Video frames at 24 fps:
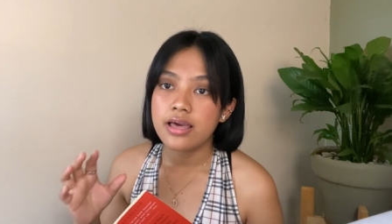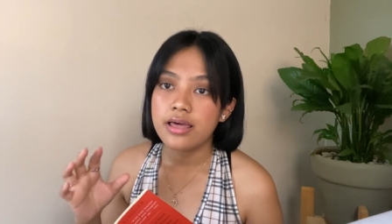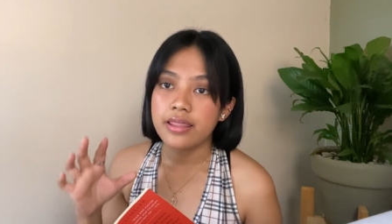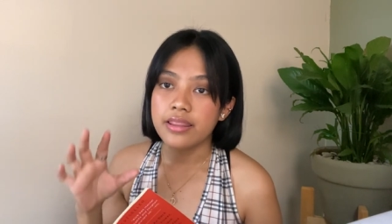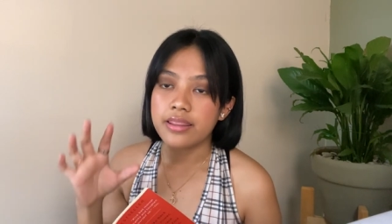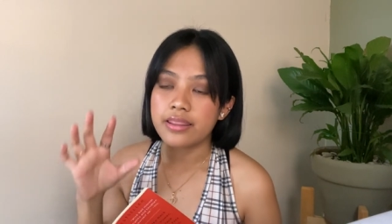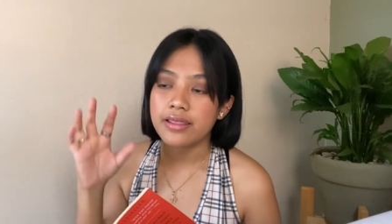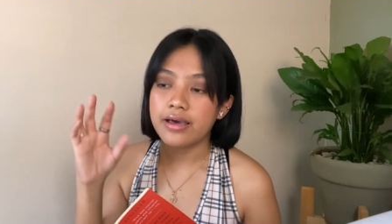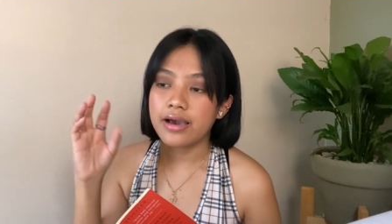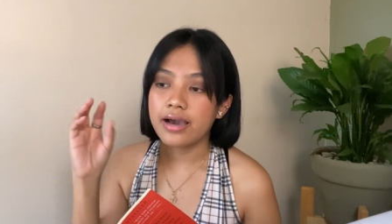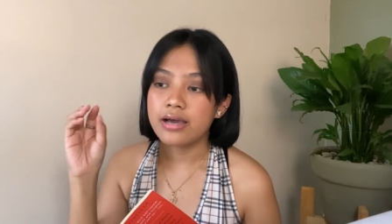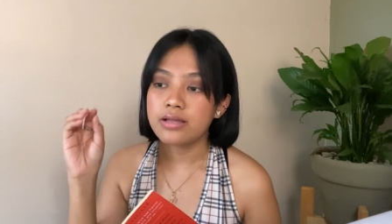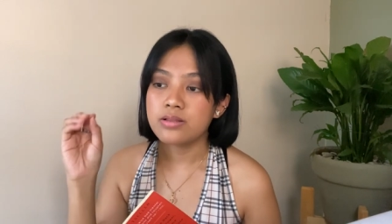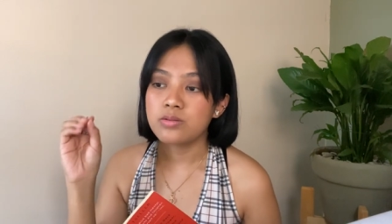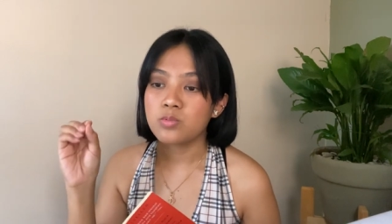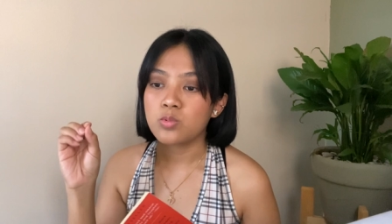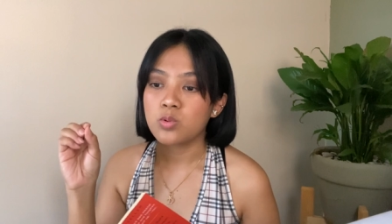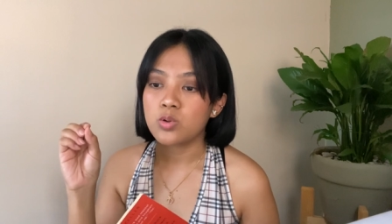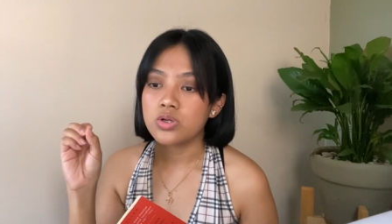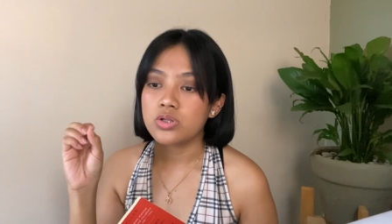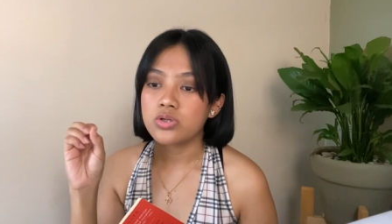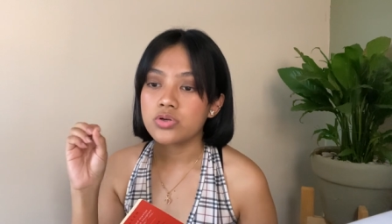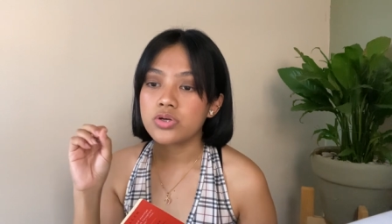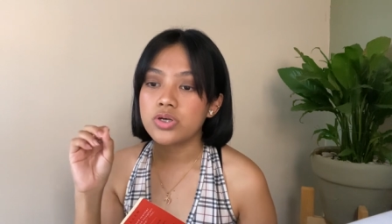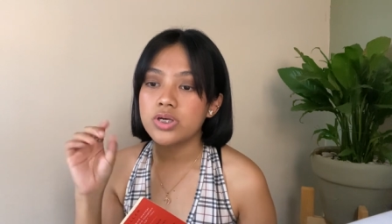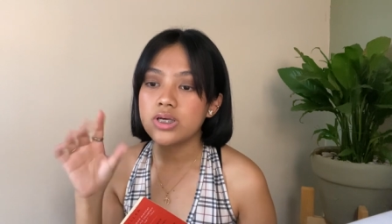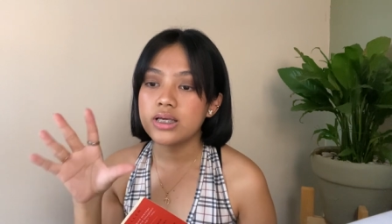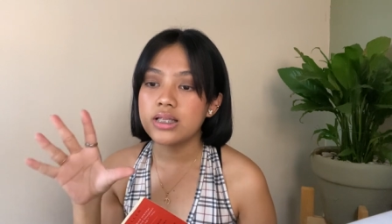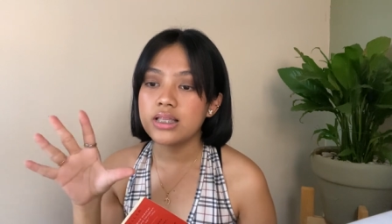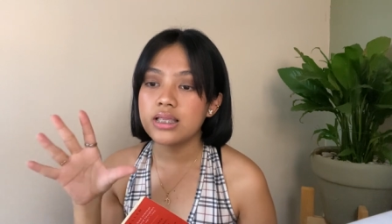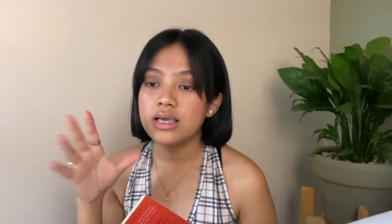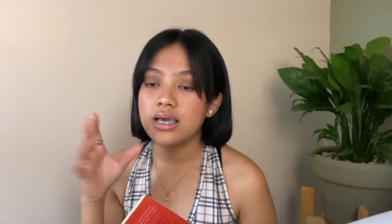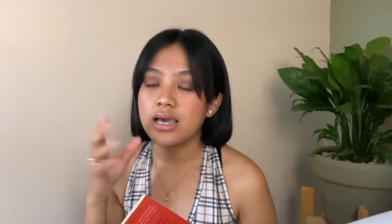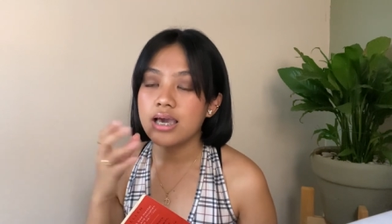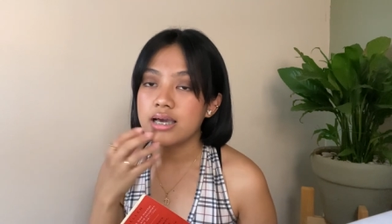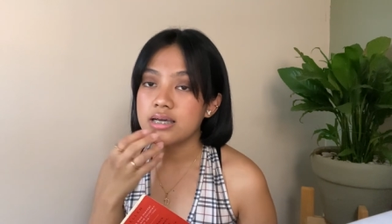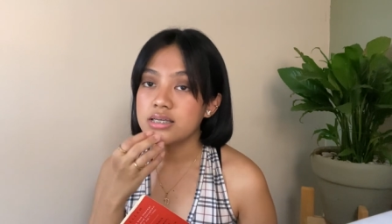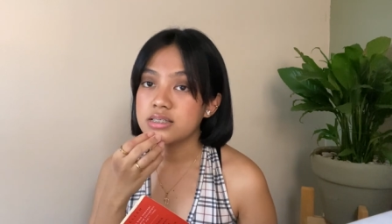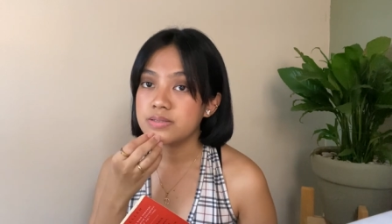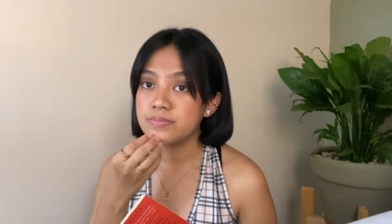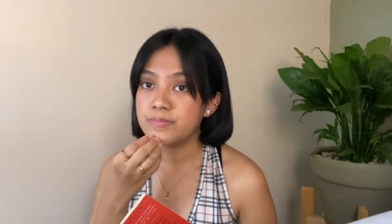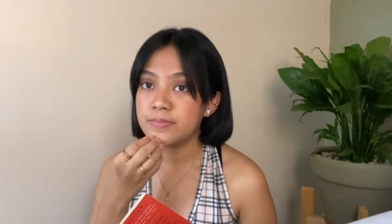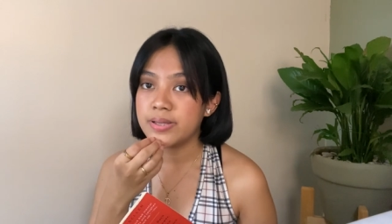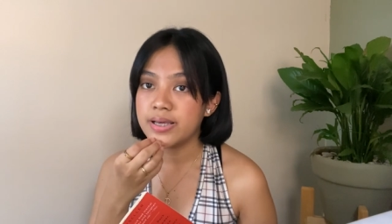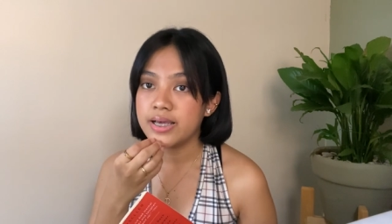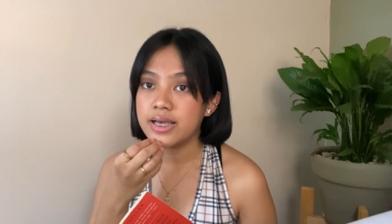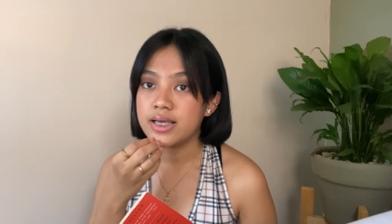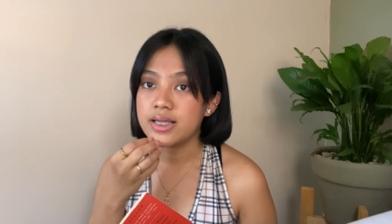that would really
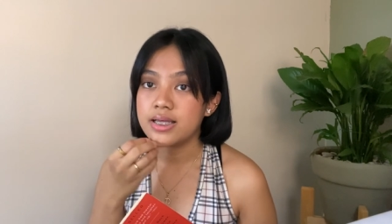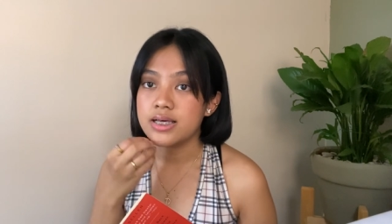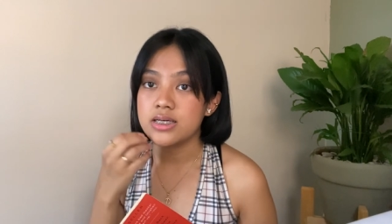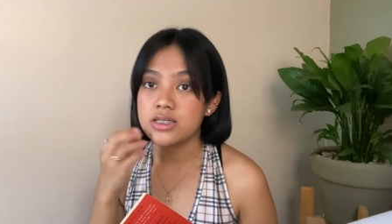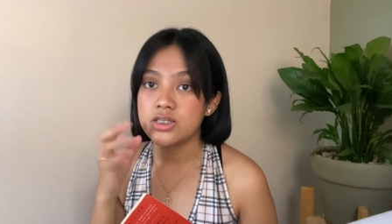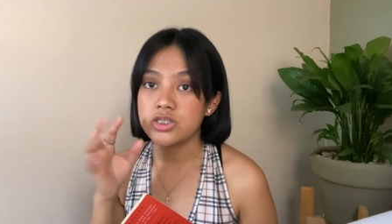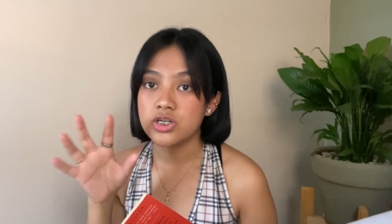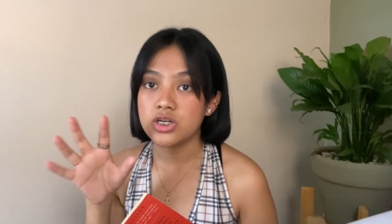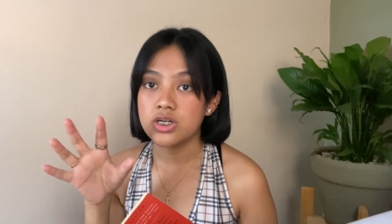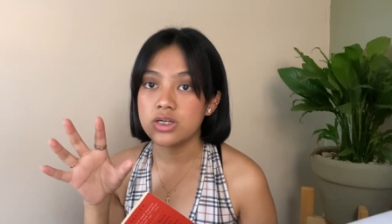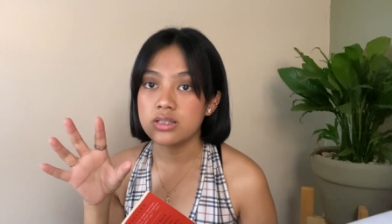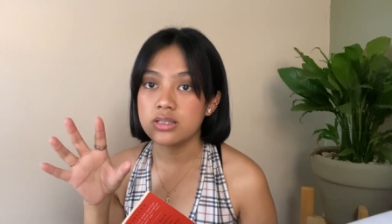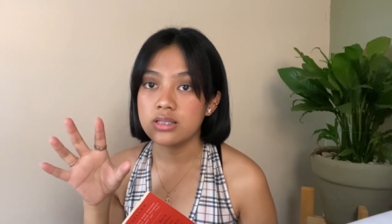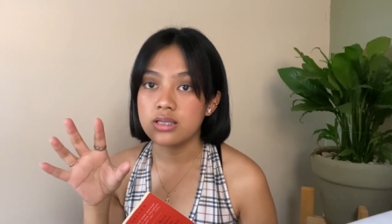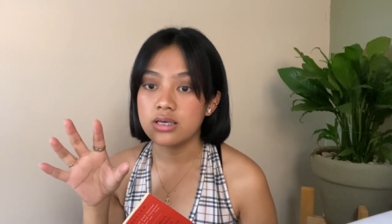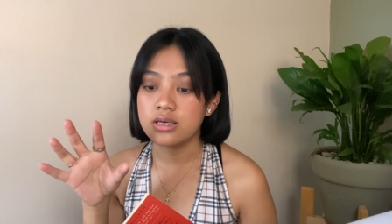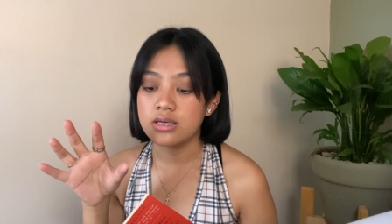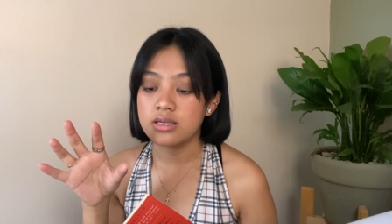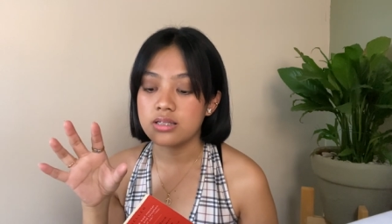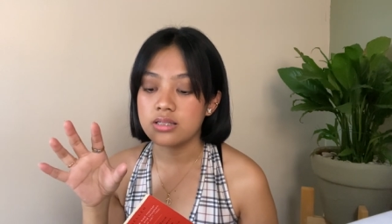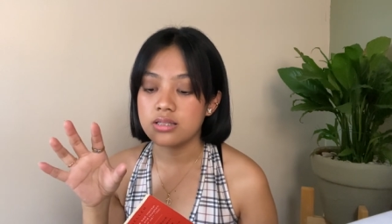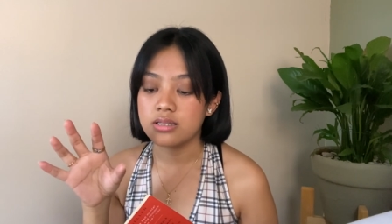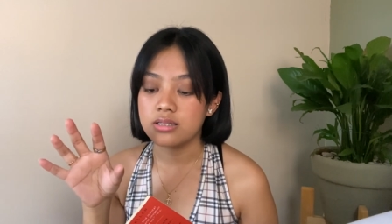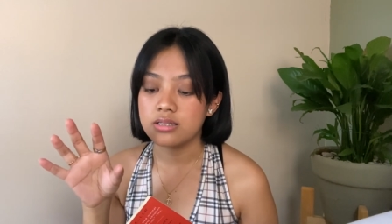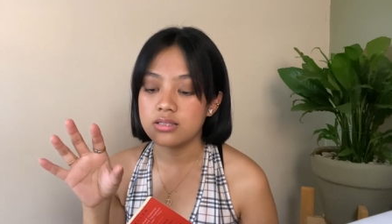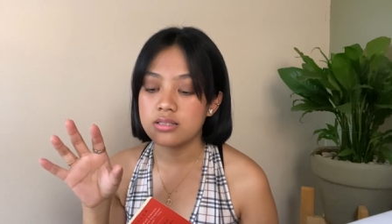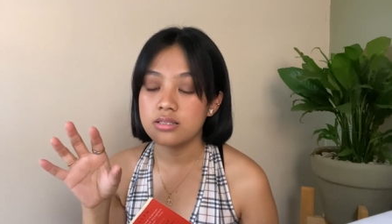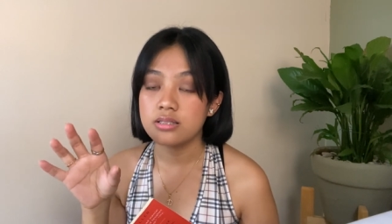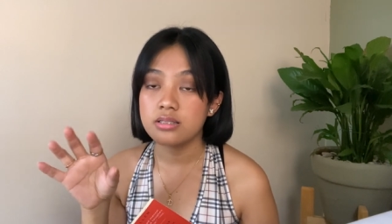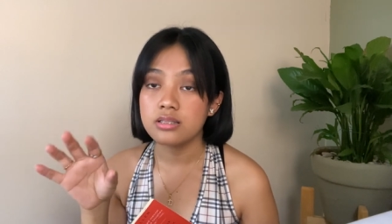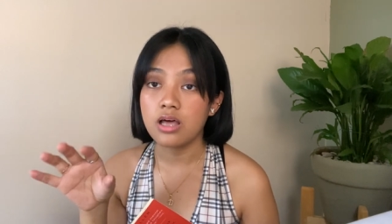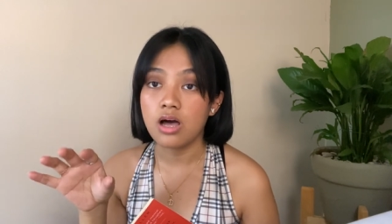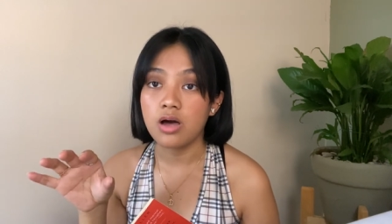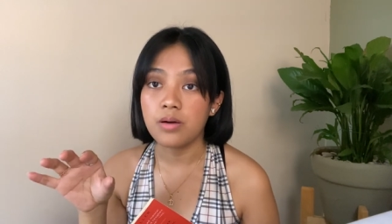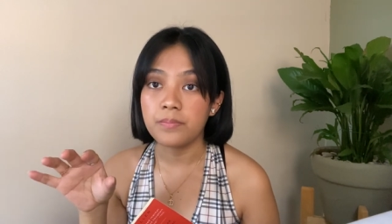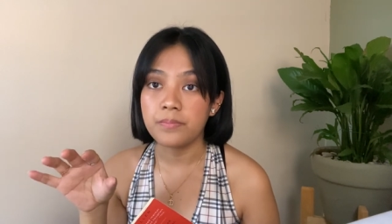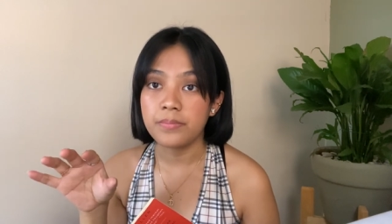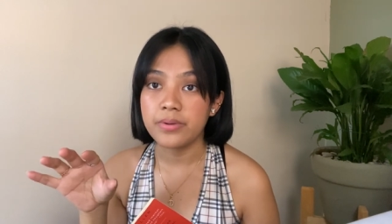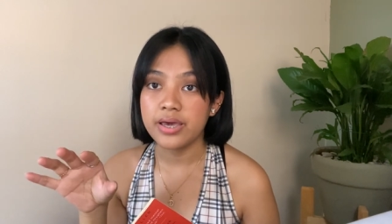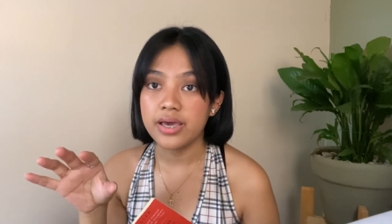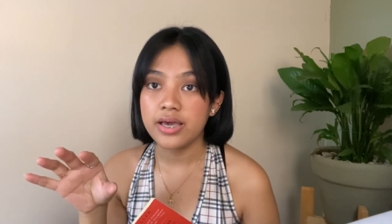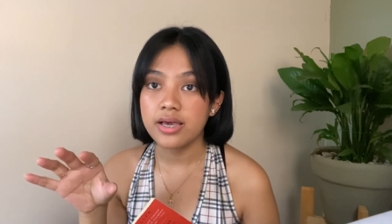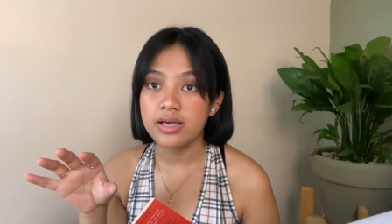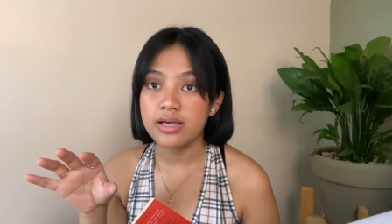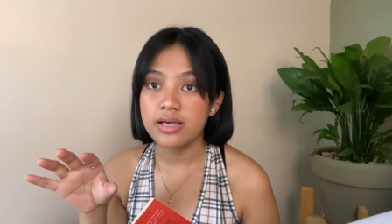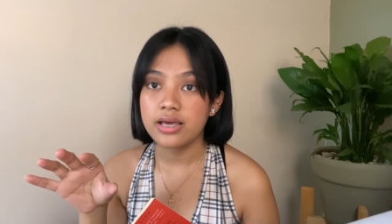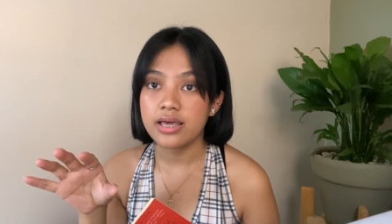explain a certain topic,